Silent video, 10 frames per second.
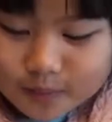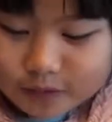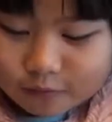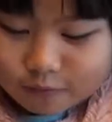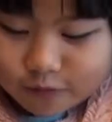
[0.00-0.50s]

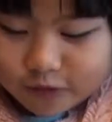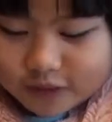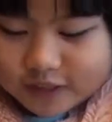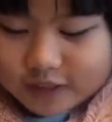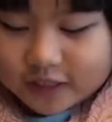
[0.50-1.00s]
be really
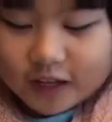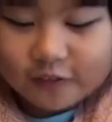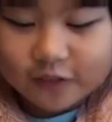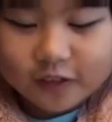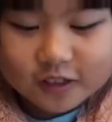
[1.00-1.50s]
sticky
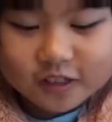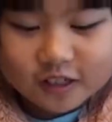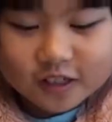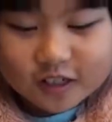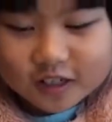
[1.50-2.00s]
at
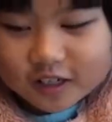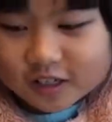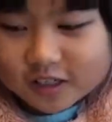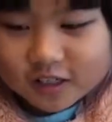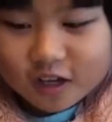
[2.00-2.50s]
first,
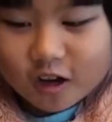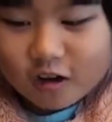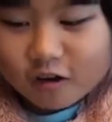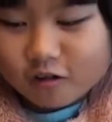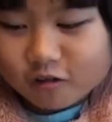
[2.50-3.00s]
so
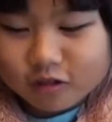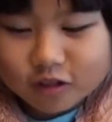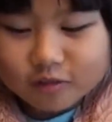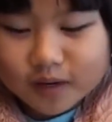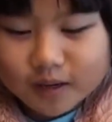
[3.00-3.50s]

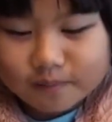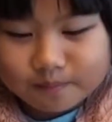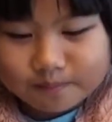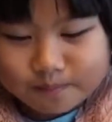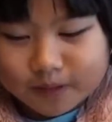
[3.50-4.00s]
you might
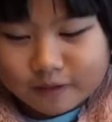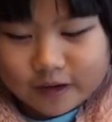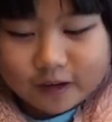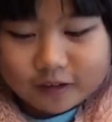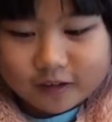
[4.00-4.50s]

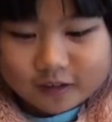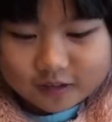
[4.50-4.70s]
beware.